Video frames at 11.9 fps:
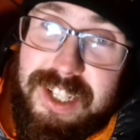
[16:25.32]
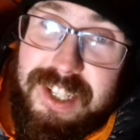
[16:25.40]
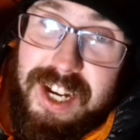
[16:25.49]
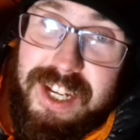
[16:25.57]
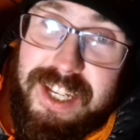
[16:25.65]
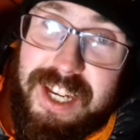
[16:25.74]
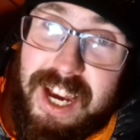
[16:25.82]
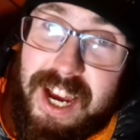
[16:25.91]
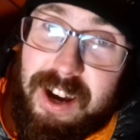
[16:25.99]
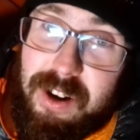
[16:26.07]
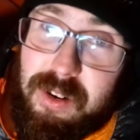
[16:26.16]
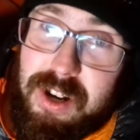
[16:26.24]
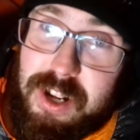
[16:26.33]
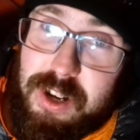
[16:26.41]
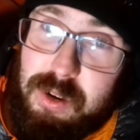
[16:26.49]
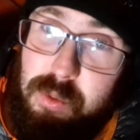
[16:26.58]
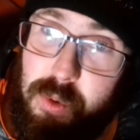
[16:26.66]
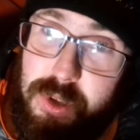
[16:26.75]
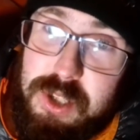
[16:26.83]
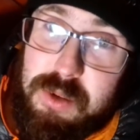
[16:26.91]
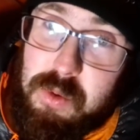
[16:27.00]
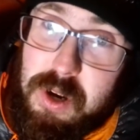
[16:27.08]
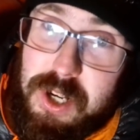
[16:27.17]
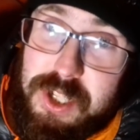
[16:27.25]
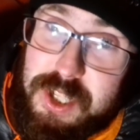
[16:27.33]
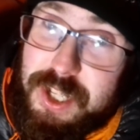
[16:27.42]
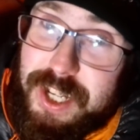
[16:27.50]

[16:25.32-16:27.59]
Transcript: let's take it out. What's the worst